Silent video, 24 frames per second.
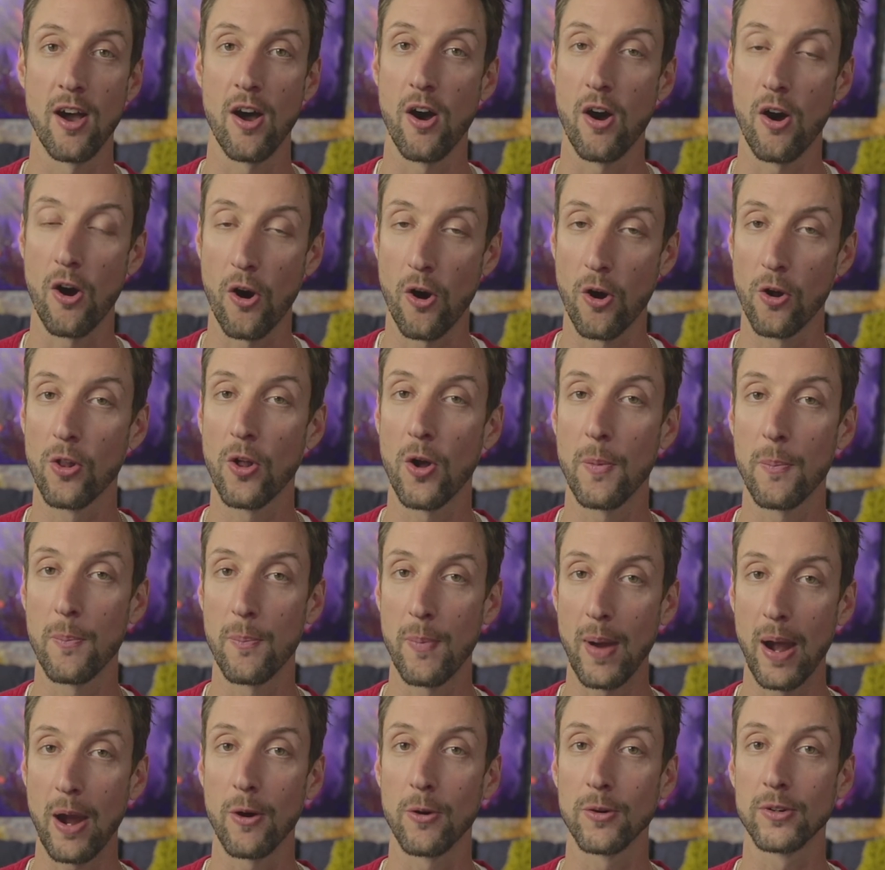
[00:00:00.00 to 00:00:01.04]
All
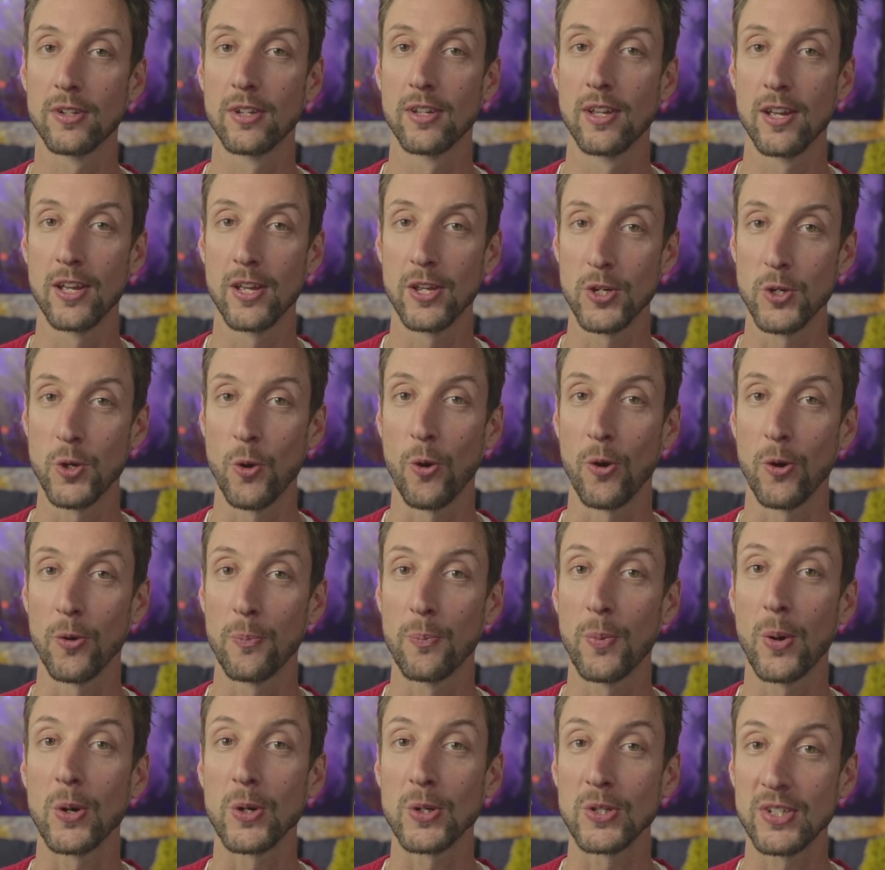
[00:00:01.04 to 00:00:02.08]
about your
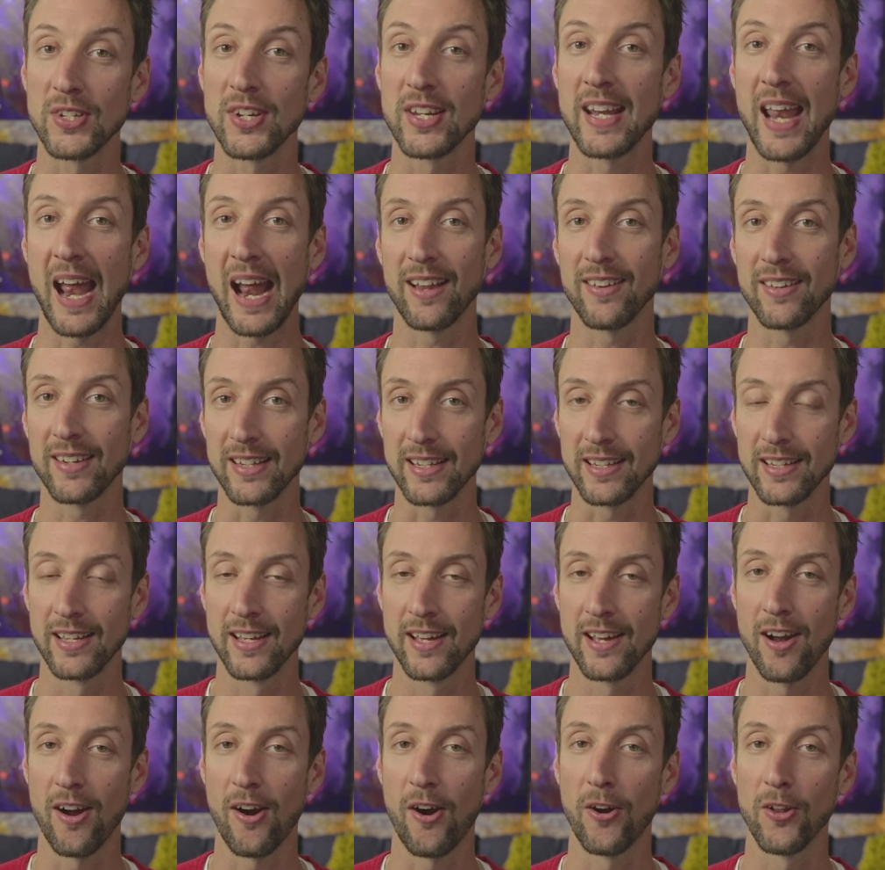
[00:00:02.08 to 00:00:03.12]
personality.
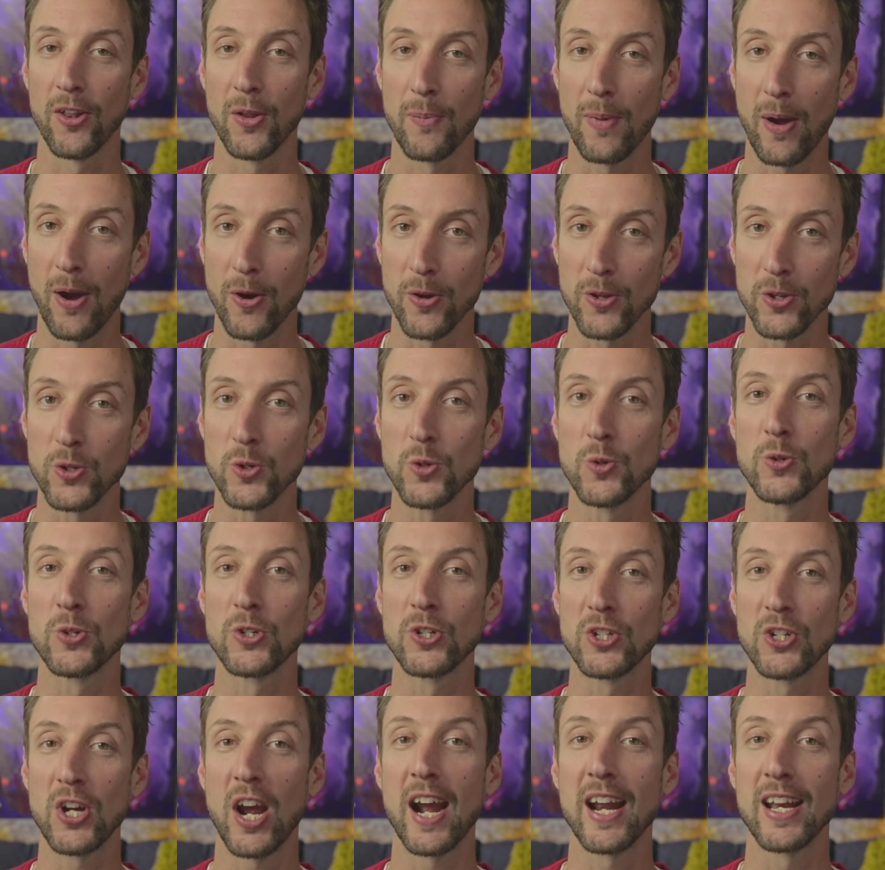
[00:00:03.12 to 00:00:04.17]
All about you
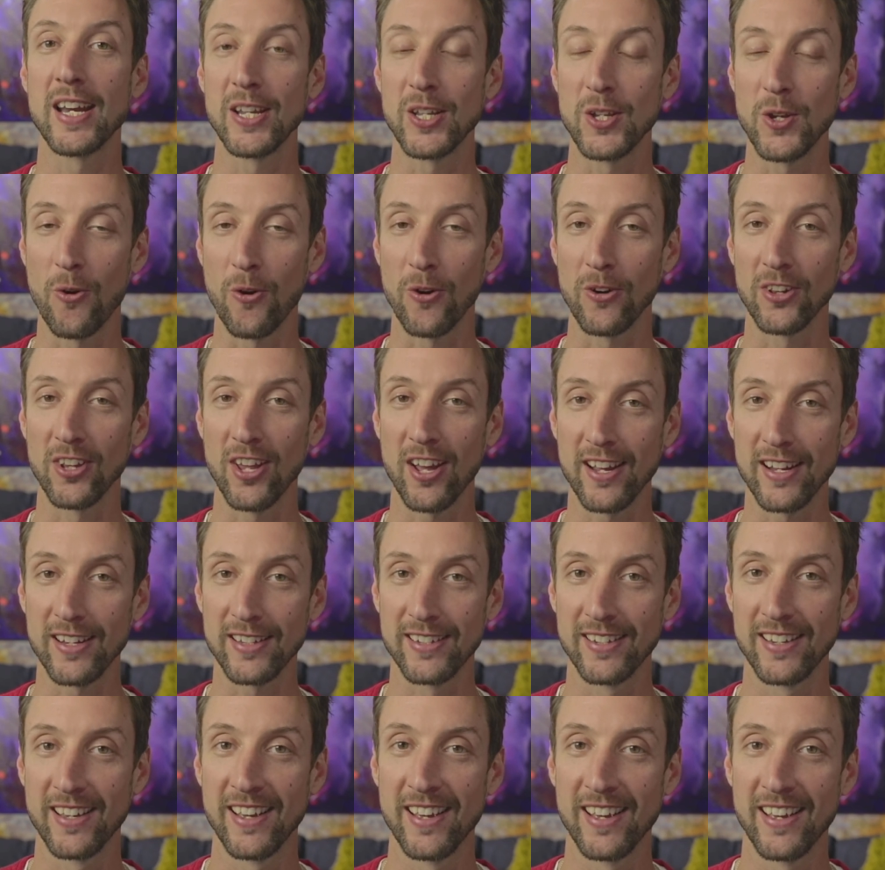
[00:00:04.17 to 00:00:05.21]
shining your light,
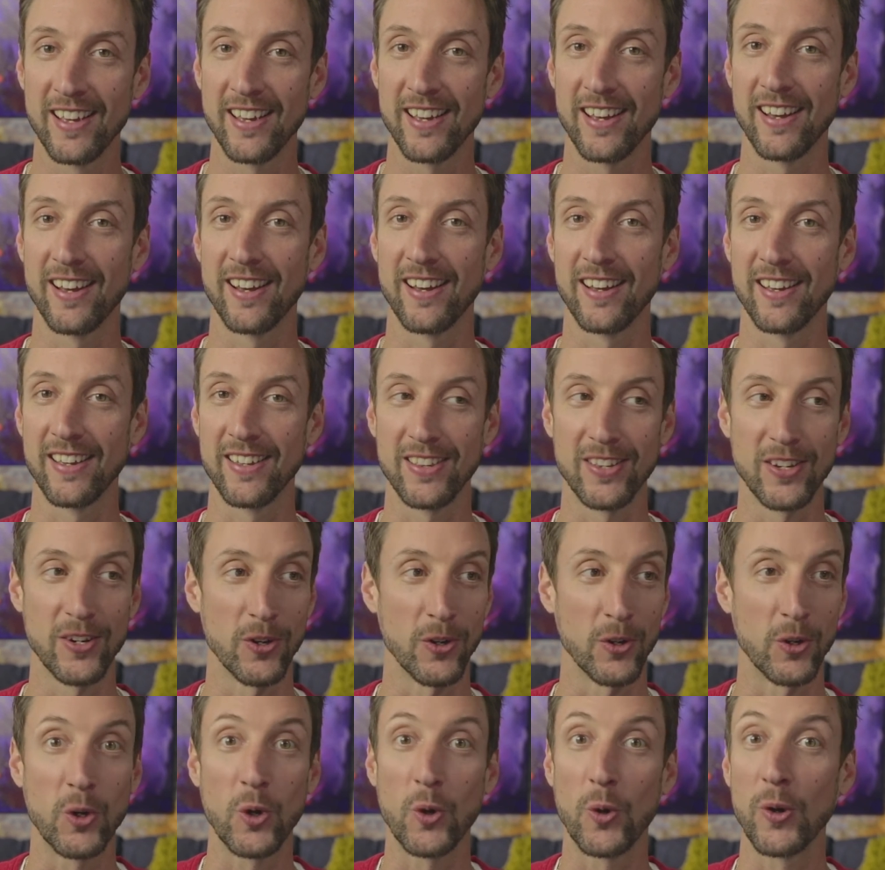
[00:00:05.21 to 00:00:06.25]

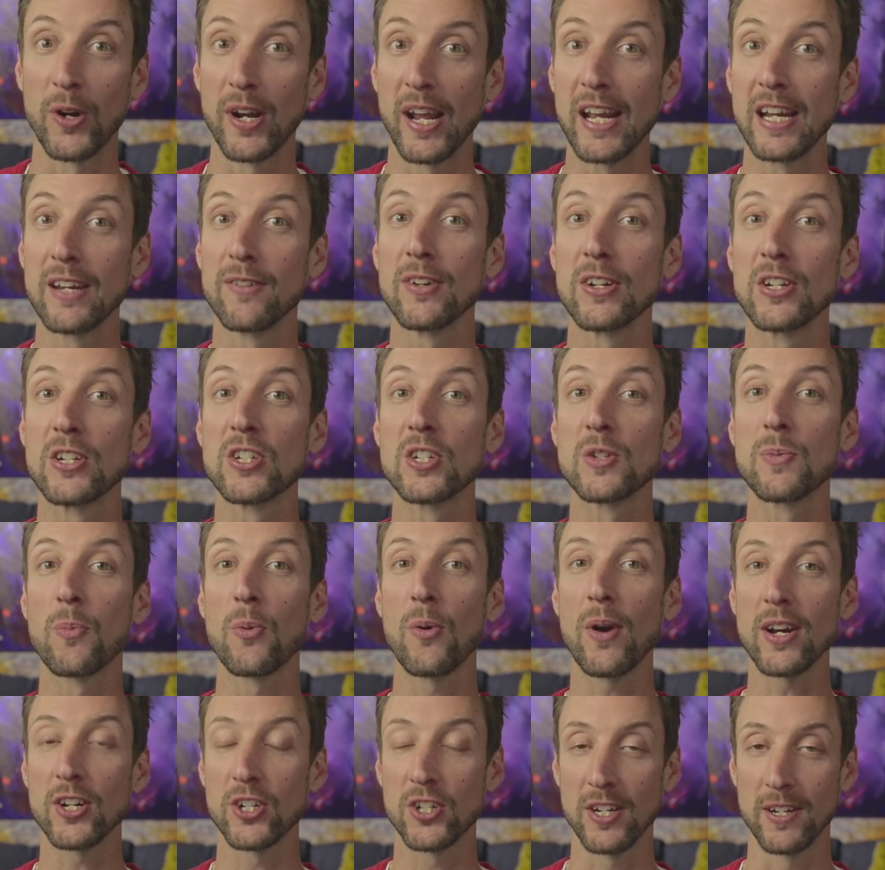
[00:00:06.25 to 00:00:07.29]
your creative
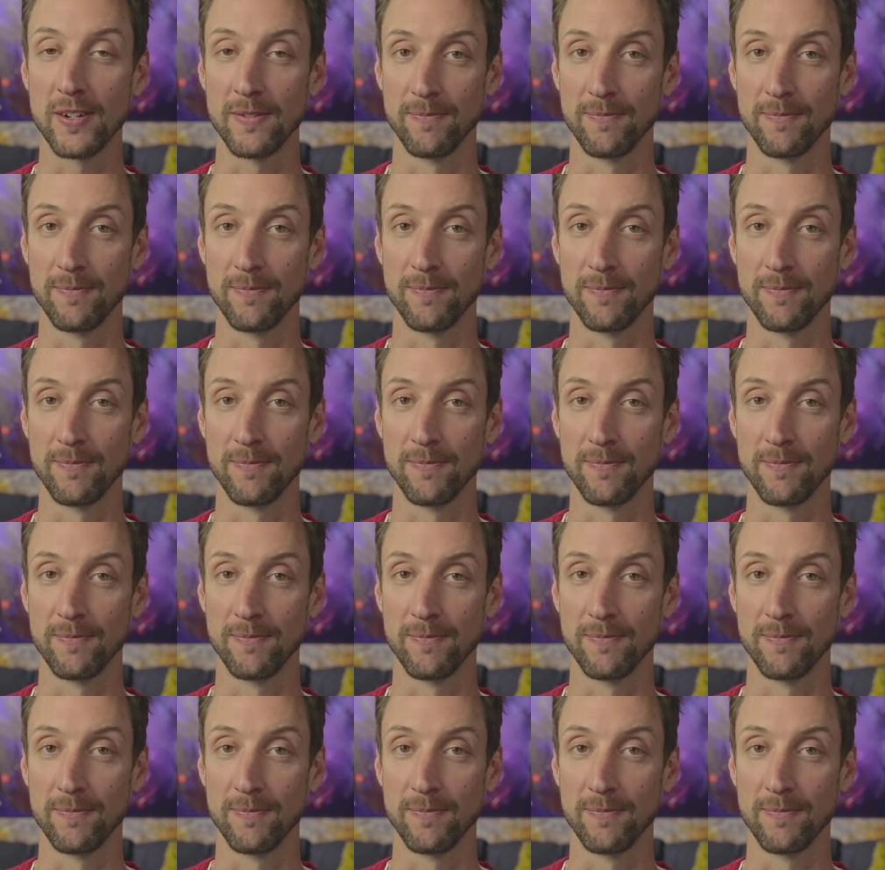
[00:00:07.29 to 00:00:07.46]
expression,